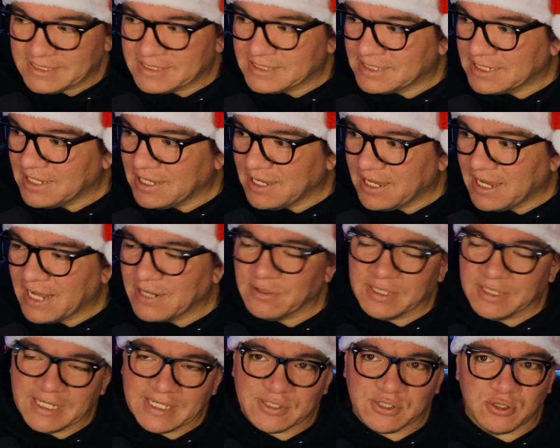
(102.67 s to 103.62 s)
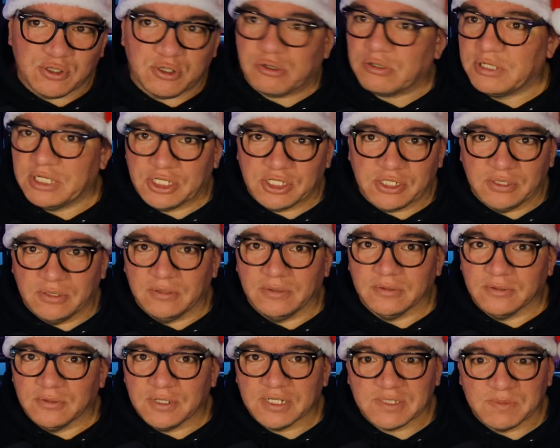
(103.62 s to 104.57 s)
I don't think it's your traditional
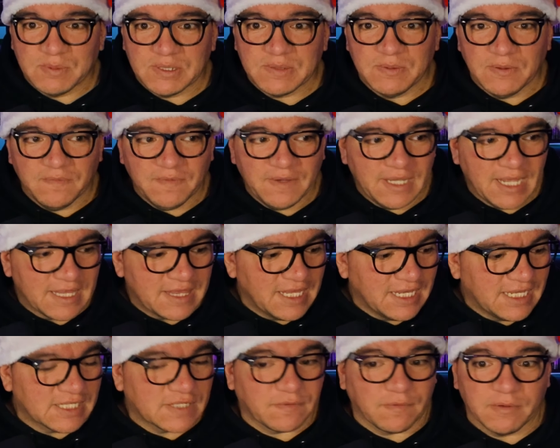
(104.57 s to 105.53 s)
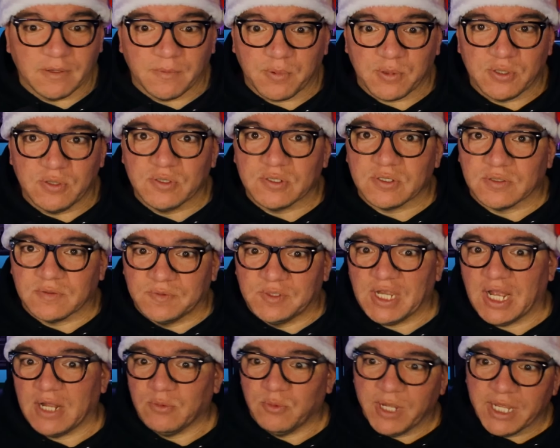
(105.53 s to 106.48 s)
Christmas movie. I think it's from the producers of
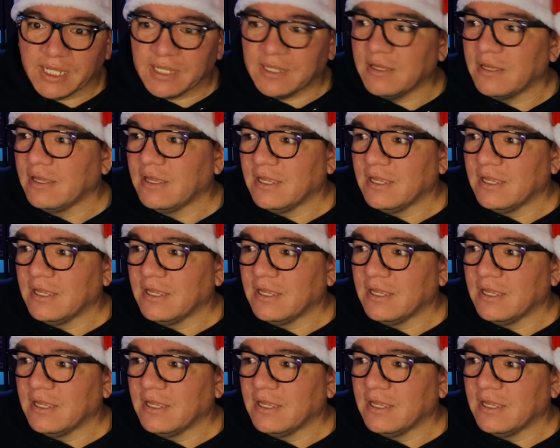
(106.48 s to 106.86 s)
John Wick.